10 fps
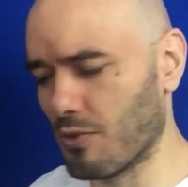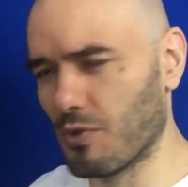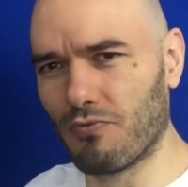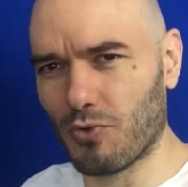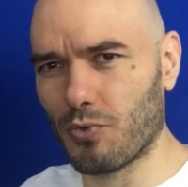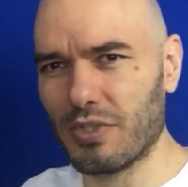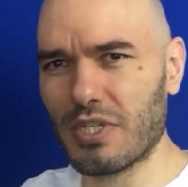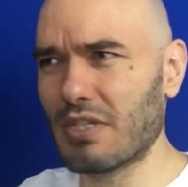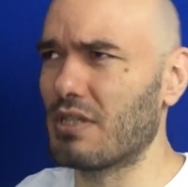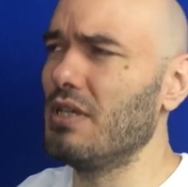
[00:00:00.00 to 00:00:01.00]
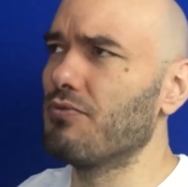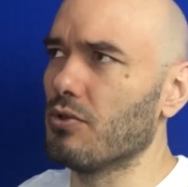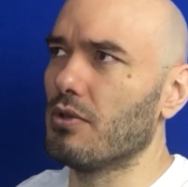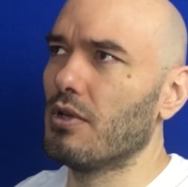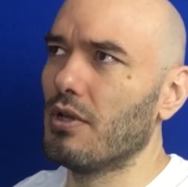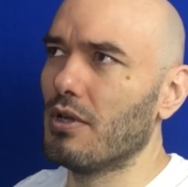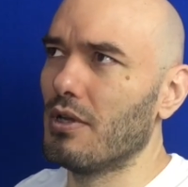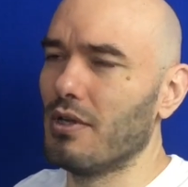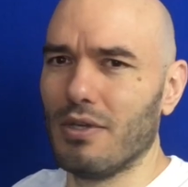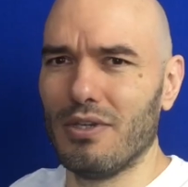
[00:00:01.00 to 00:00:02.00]
The word for resist evil
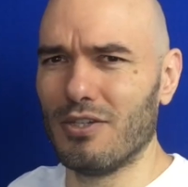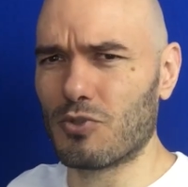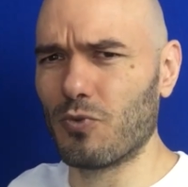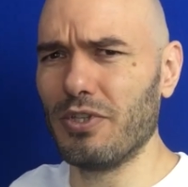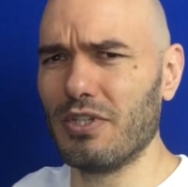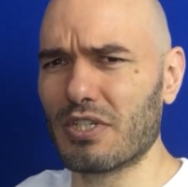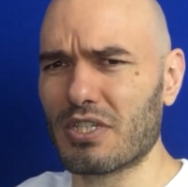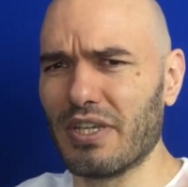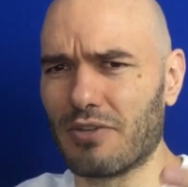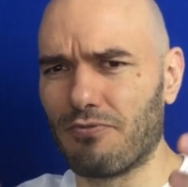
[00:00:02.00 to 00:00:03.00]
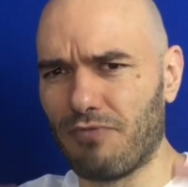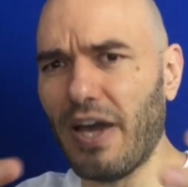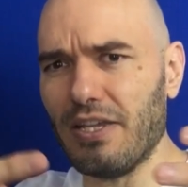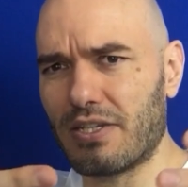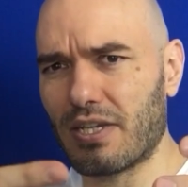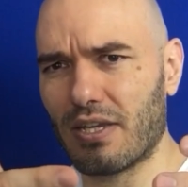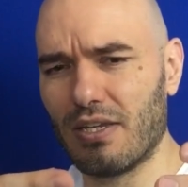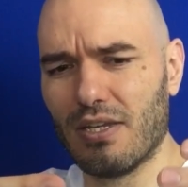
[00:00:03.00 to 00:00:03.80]
is really just like fight.